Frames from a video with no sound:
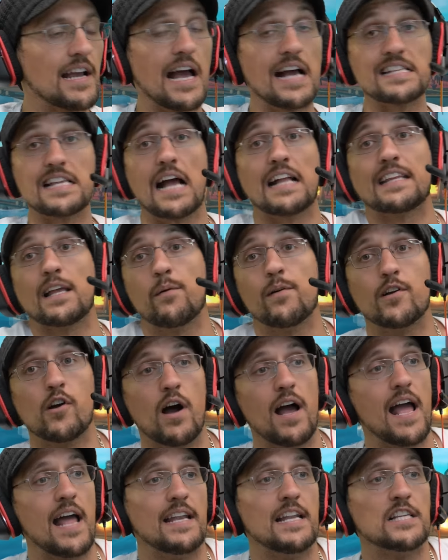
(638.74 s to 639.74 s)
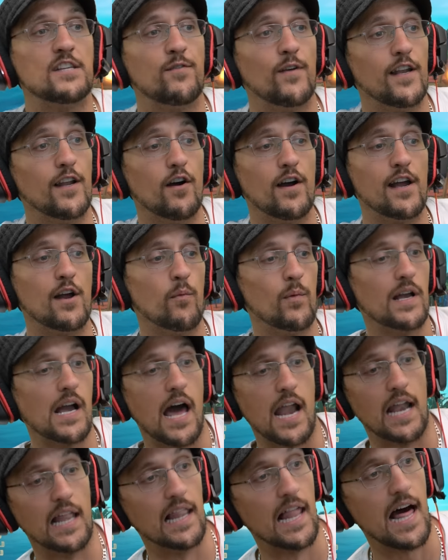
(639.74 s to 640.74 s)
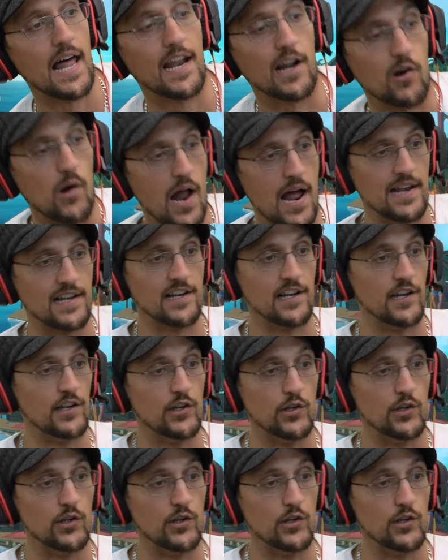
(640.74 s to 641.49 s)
Guys, I think we're gonna end this video here. We got a lot of grinding to